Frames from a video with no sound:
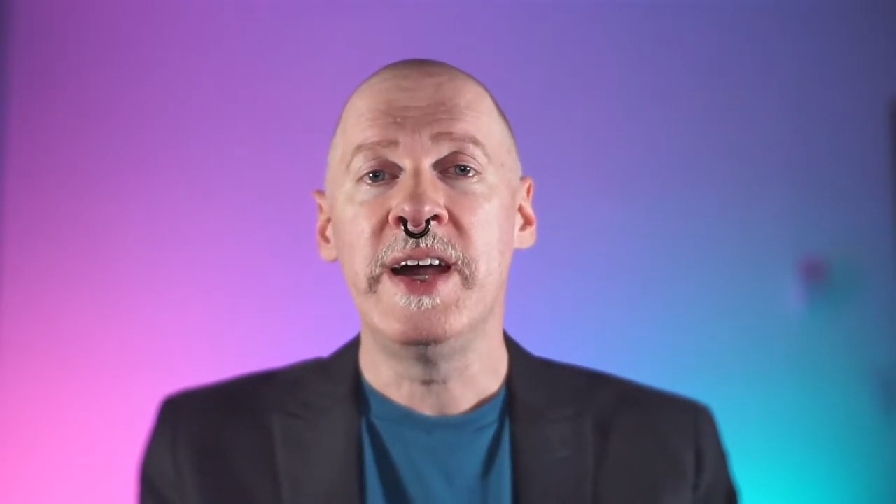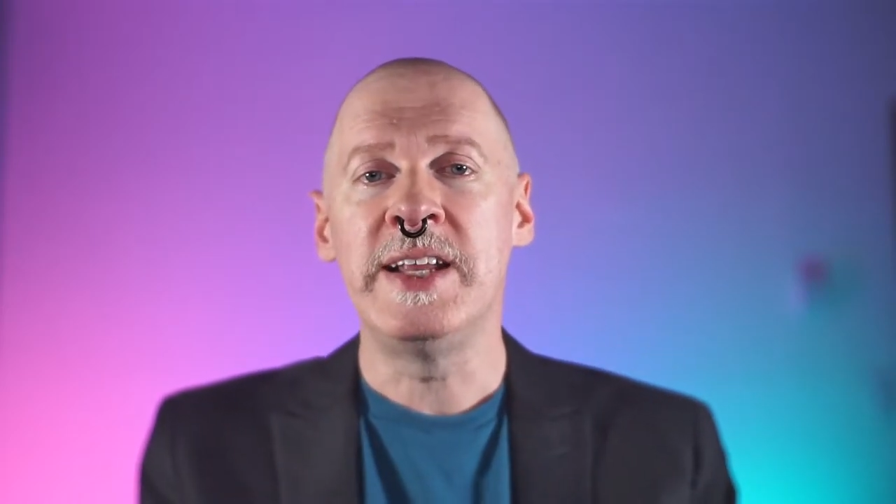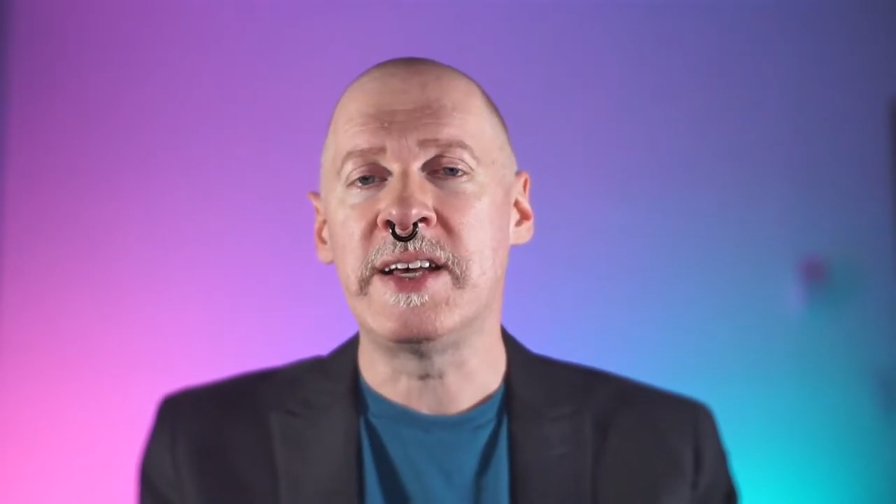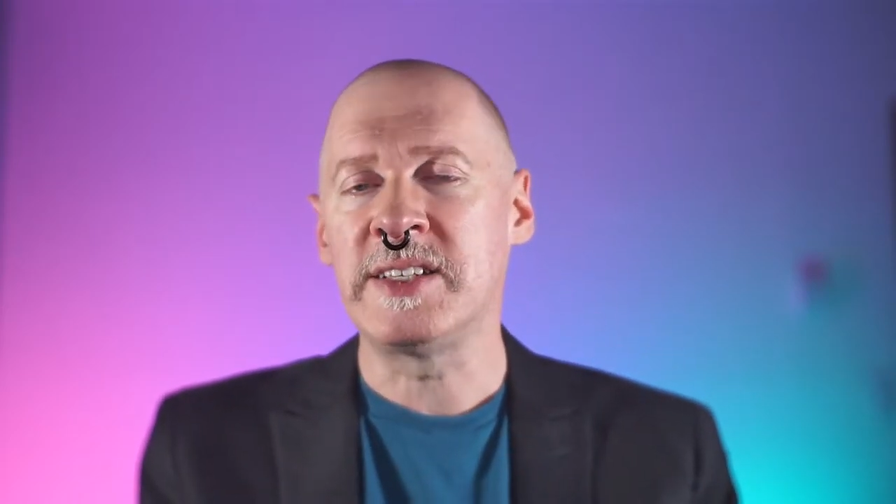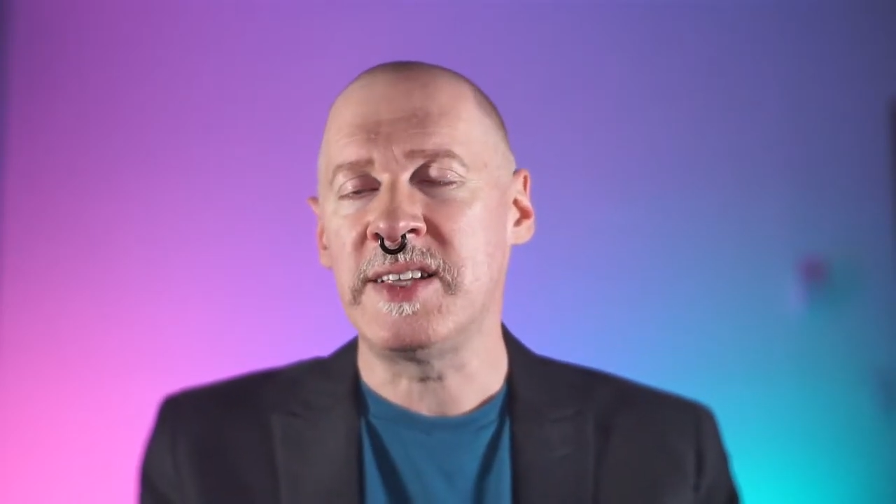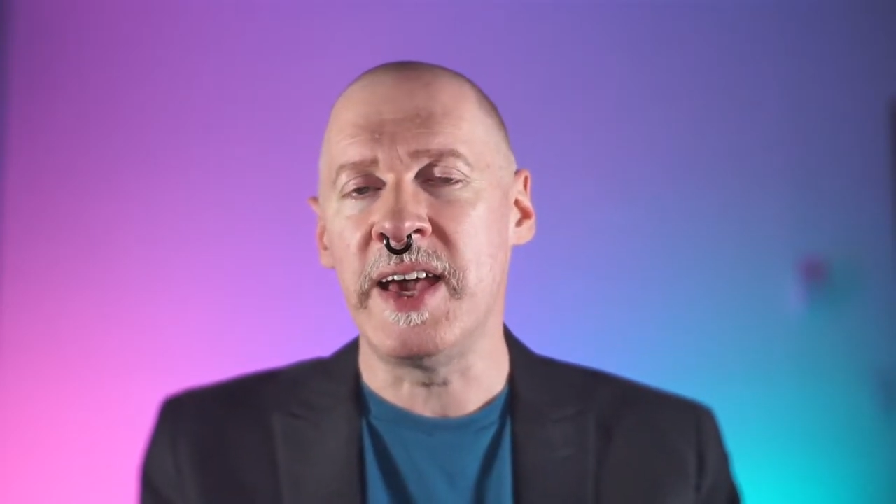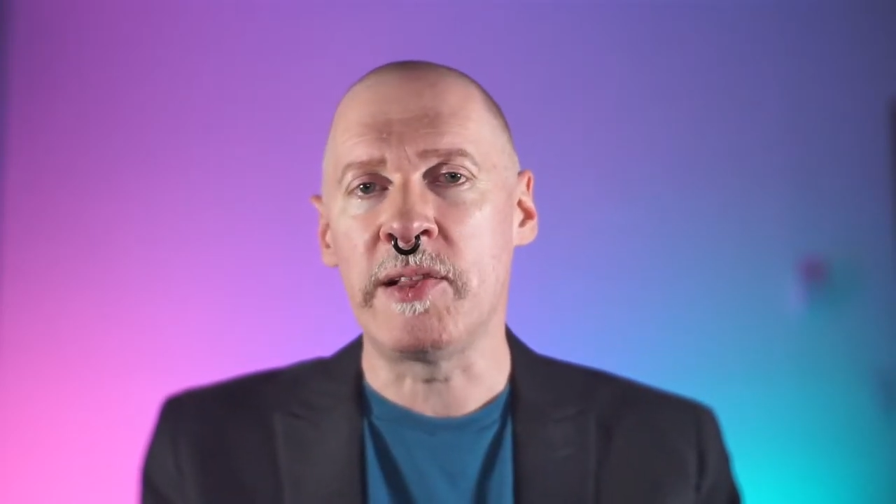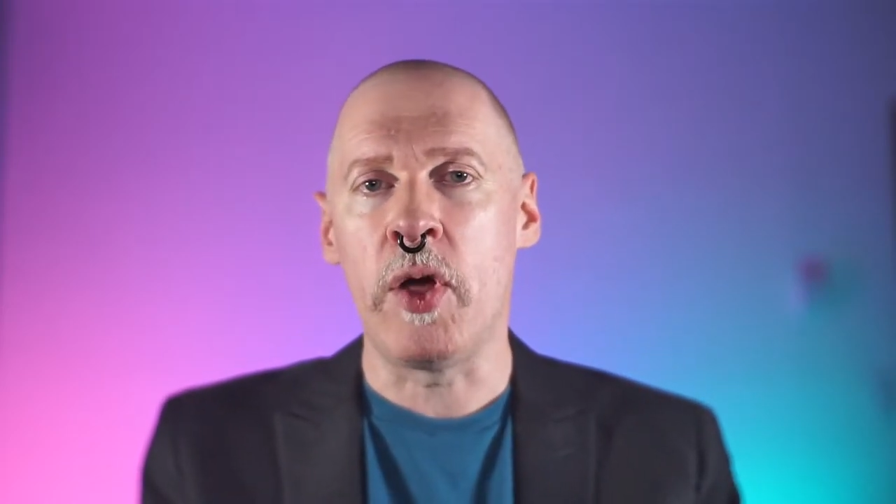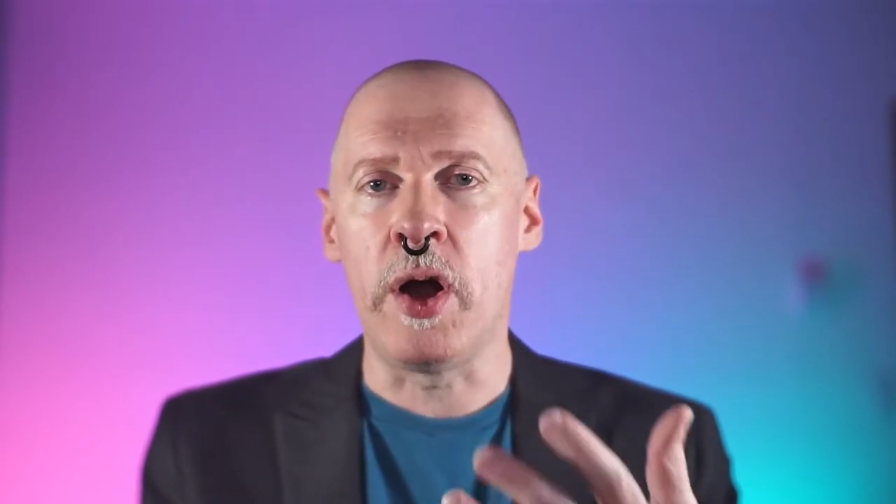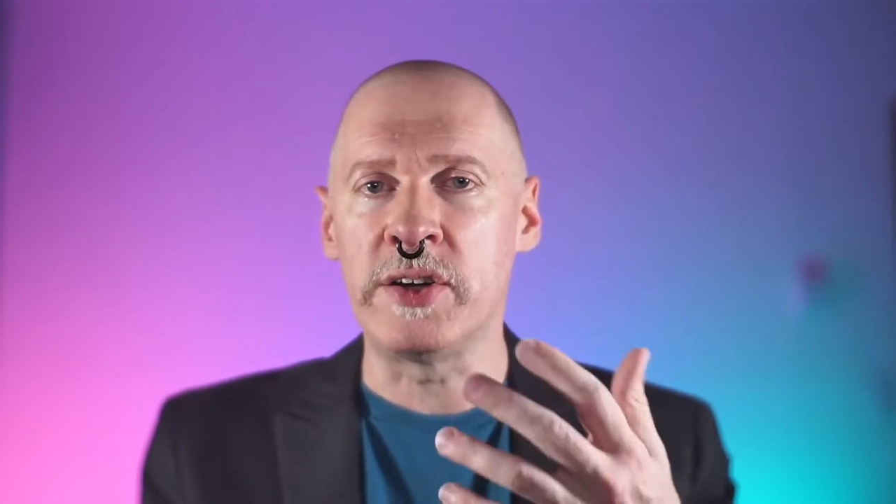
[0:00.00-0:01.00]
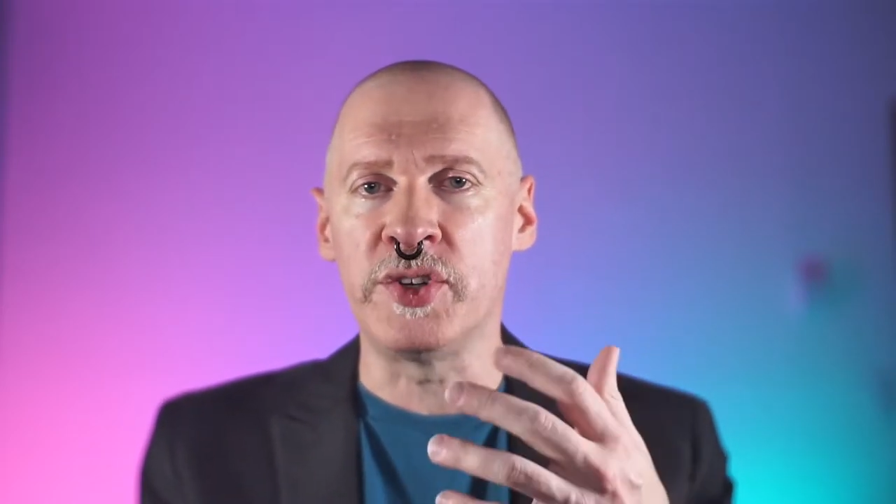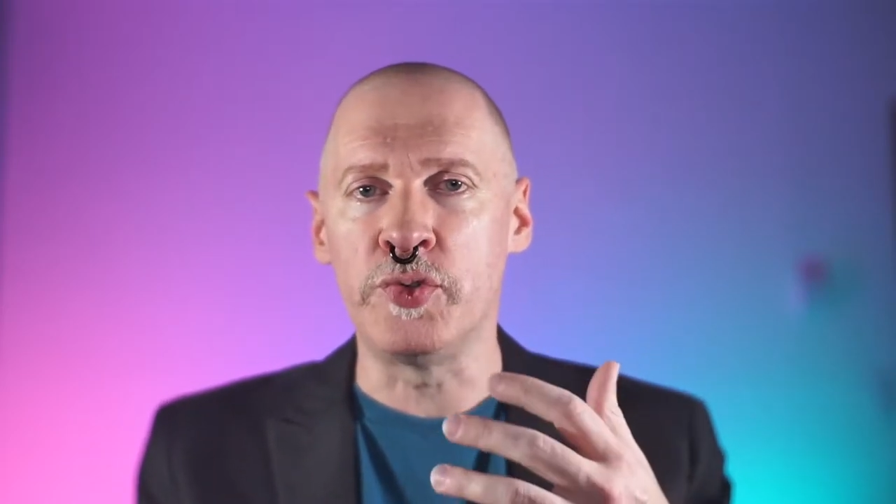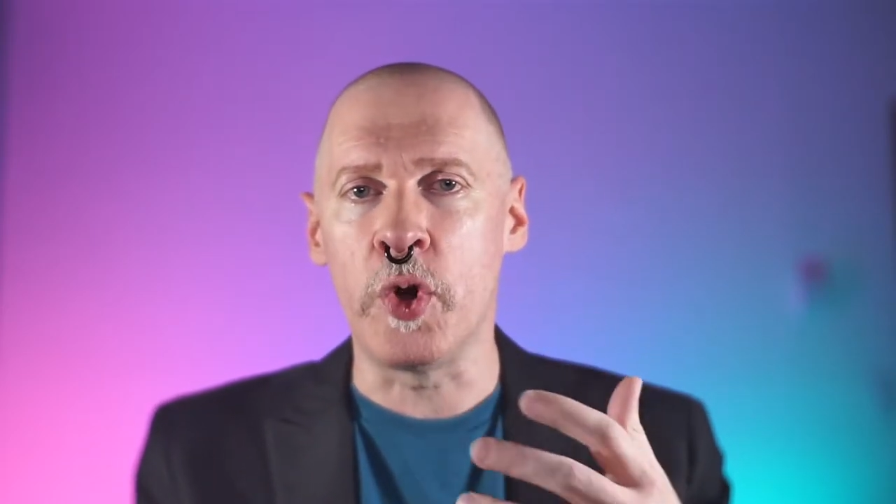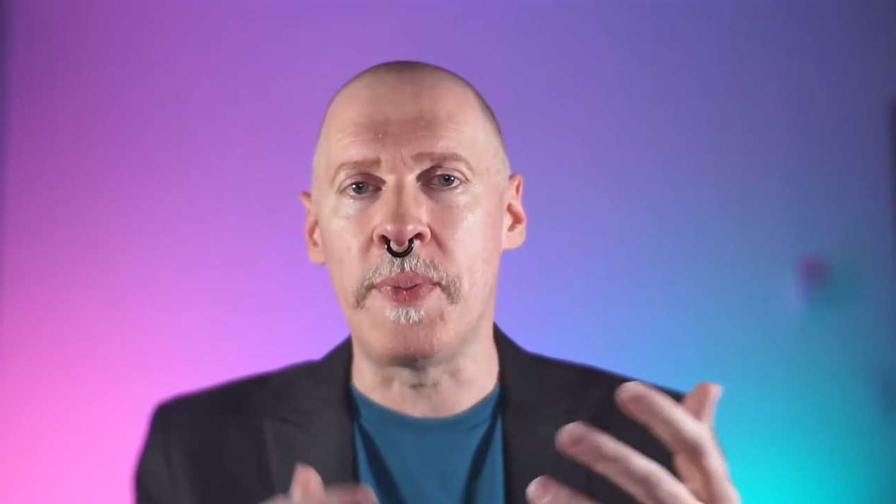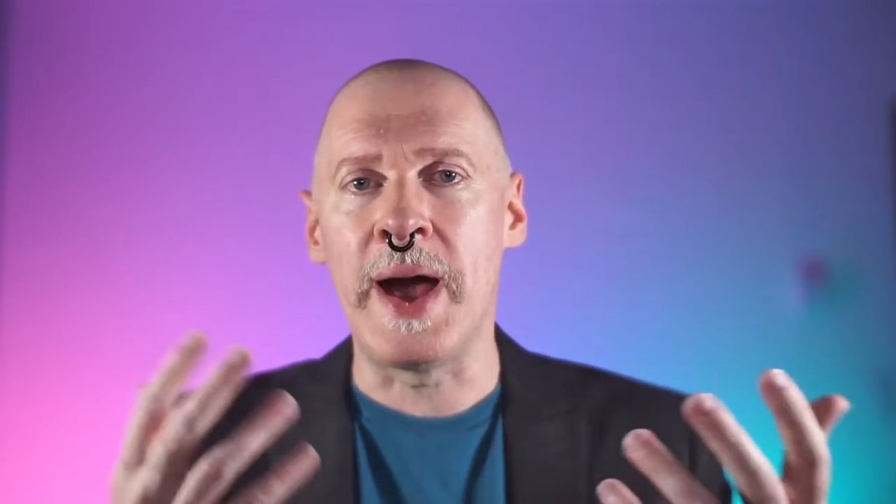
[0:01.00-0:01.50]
it doesn't take long to grow